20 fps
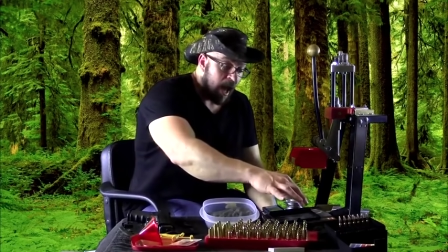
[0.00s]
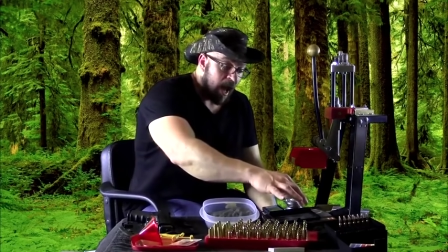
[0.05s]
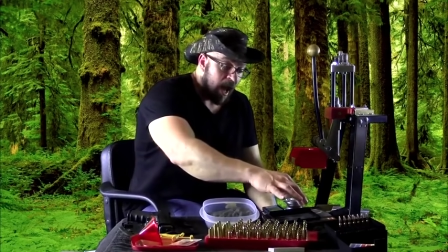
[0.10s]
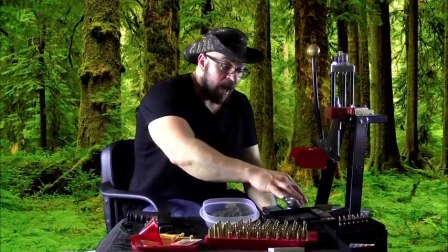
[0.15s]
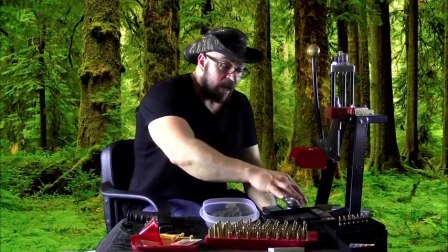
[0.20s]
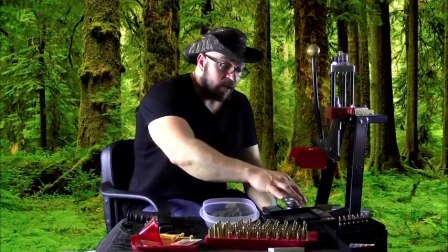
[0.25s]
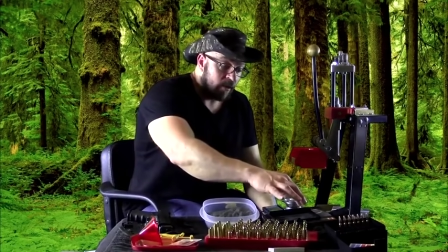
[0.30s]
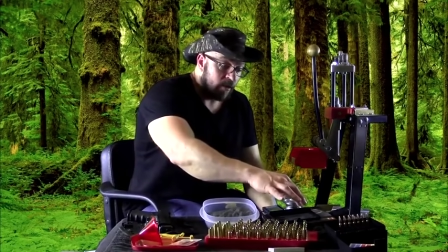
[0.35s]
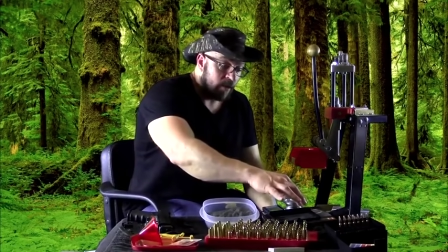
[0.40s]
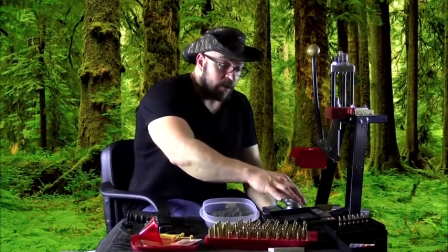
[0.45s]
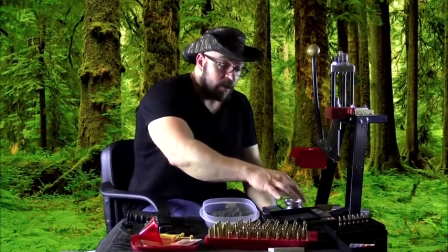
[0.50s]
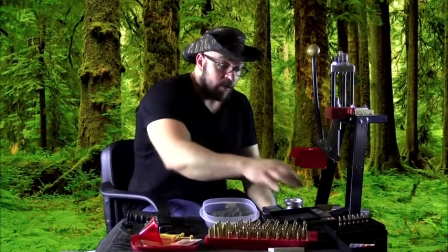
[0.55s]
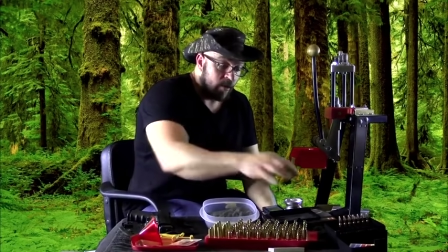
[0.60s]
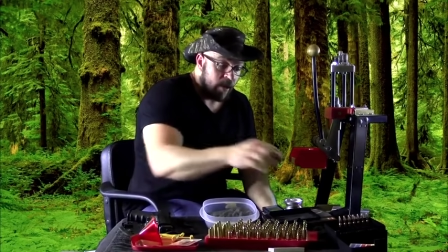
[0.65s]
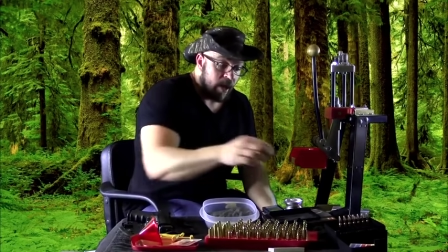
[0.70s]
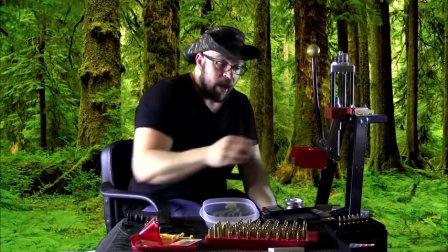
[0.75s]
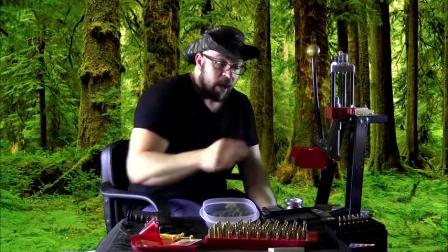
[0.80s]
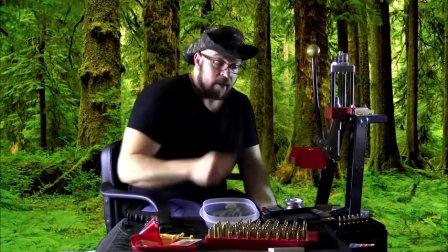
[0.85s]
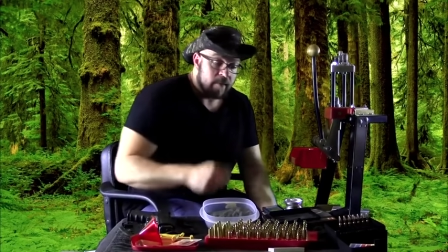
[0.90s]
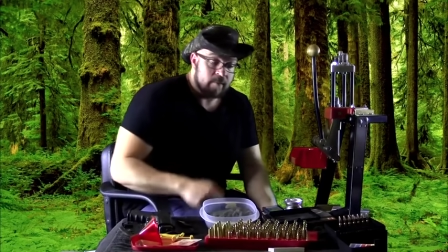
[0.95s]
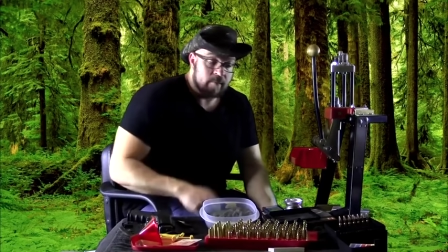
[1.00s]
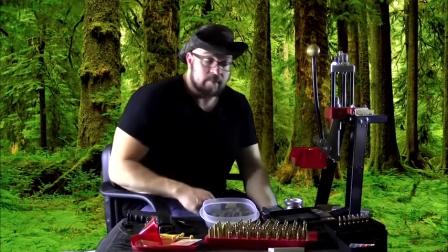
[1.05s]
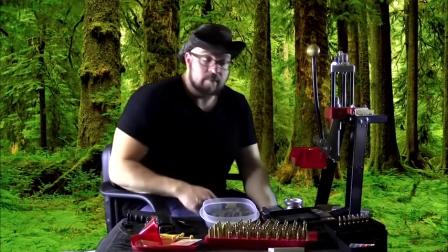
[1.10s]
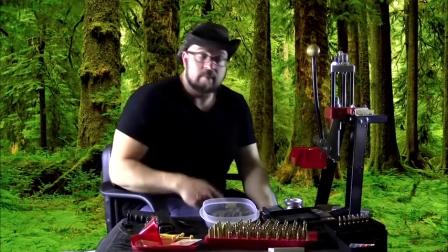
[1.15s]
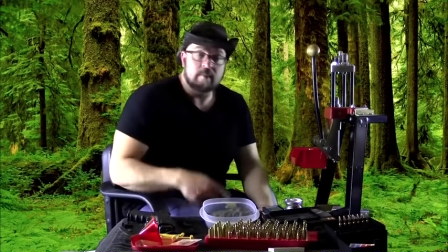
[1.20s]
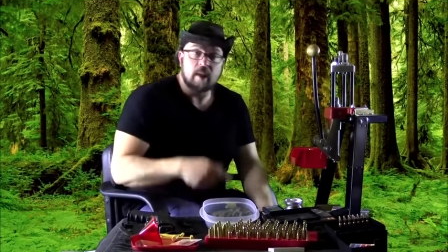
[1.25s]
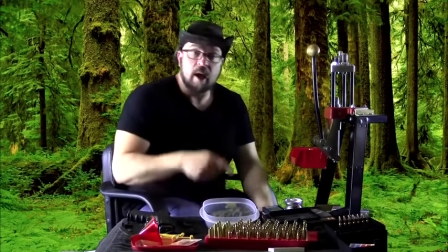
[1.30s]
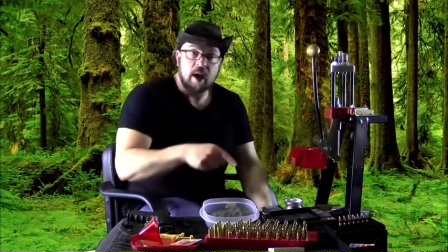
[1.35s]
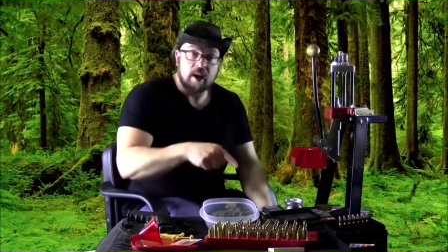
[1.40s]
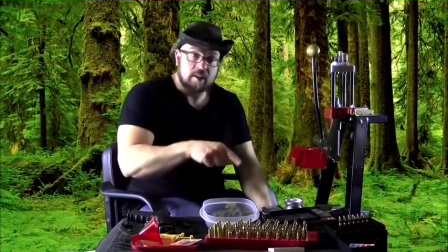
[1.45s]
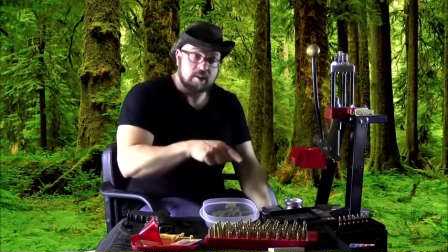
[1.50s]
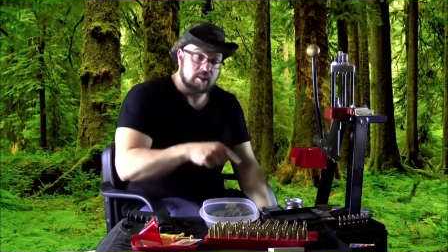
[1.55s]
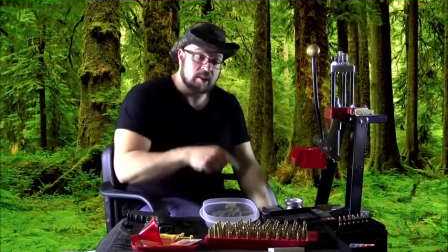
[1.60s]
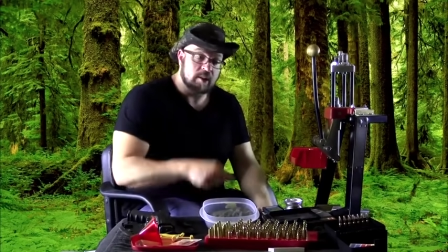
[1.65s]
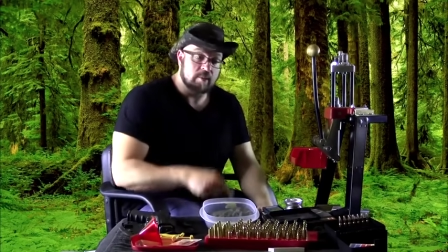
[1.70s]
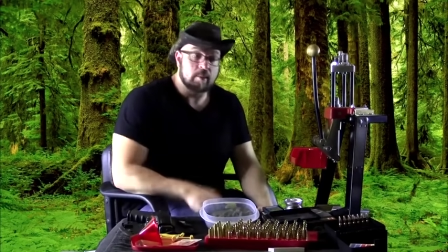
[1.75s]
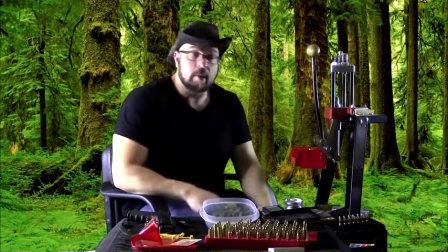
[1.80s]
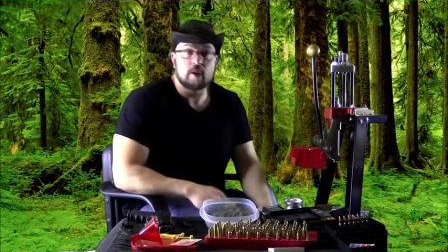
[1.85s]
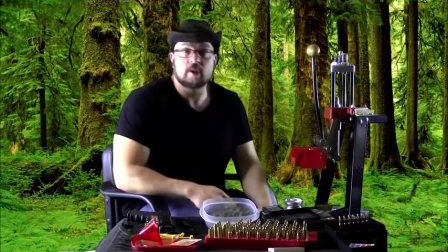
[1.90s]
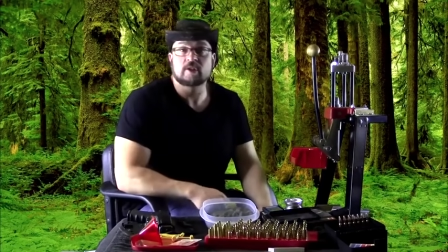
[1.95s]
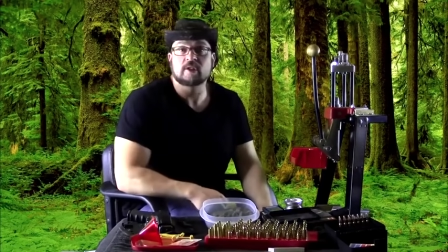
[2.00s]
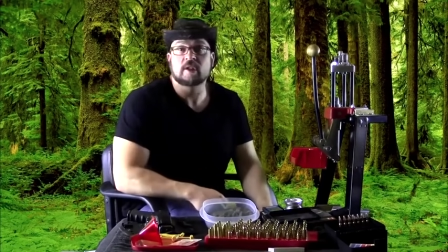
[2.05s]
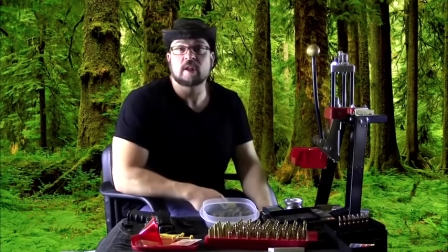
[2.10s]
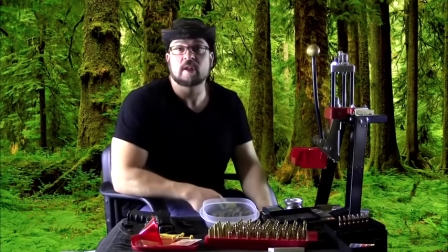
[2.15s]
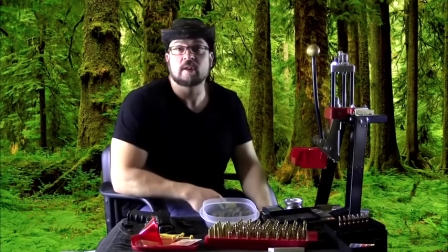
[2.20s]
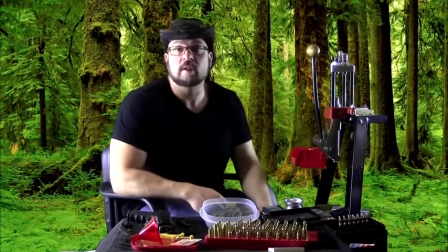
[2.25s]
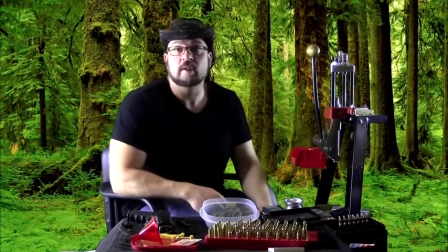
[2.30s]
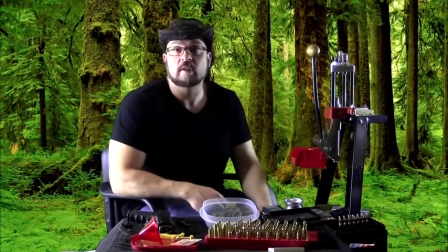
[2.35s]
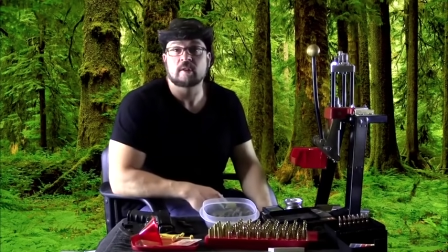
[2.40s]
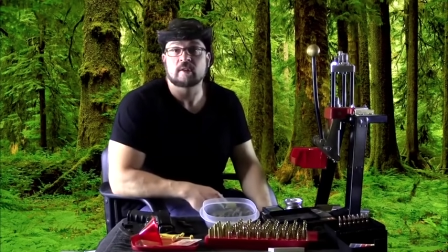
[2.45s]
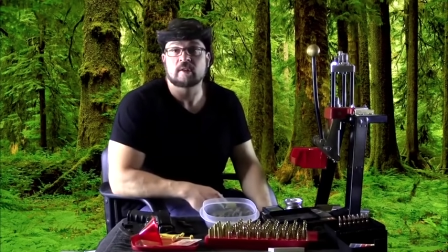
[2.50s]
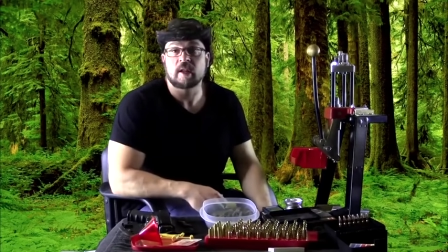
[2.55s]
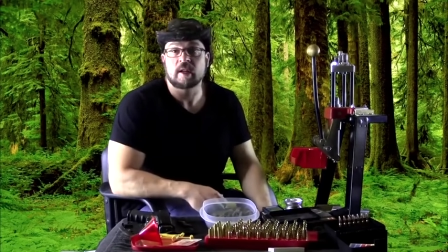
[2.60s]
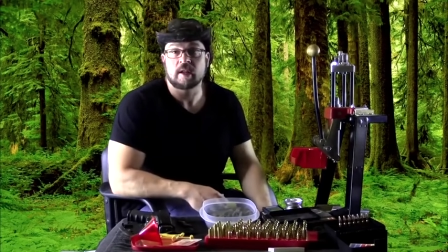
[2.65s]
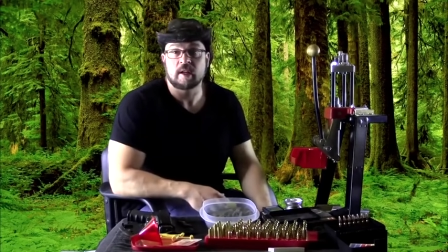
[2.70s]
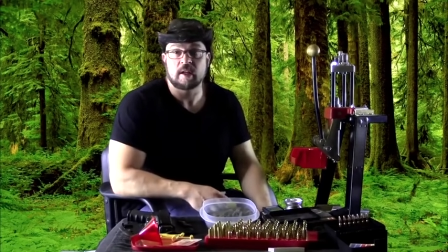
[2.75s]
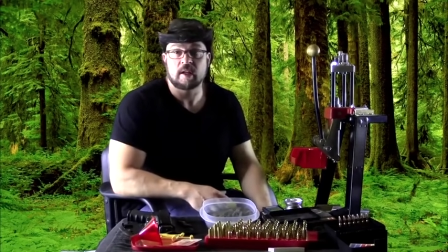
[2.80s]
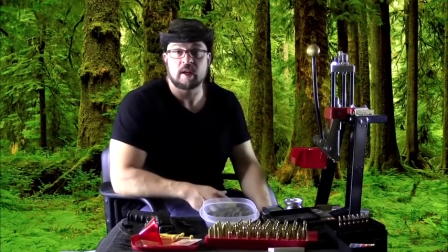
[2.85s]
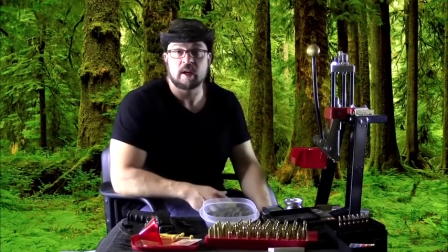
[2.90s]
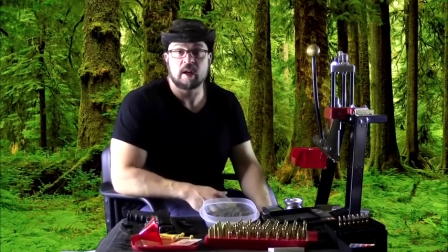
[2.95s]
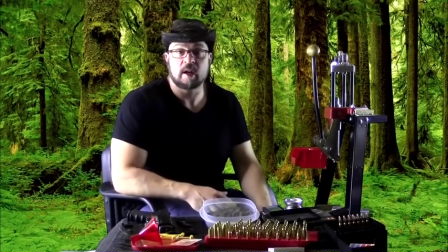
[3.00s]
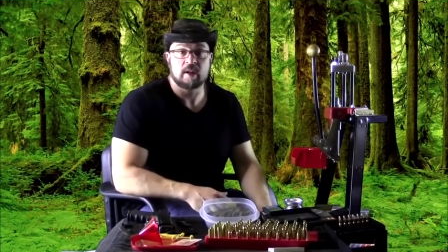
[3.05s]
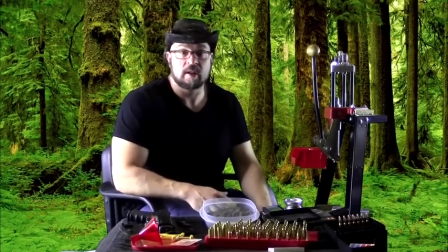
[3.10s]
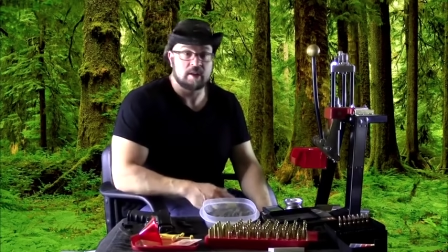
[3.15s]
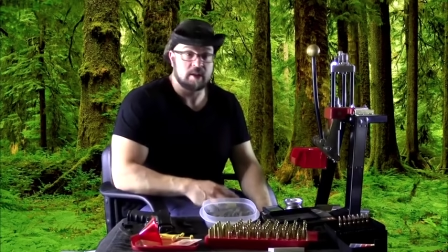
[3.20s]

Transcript: I don't know that. I see a bulge in there that looks like a gun,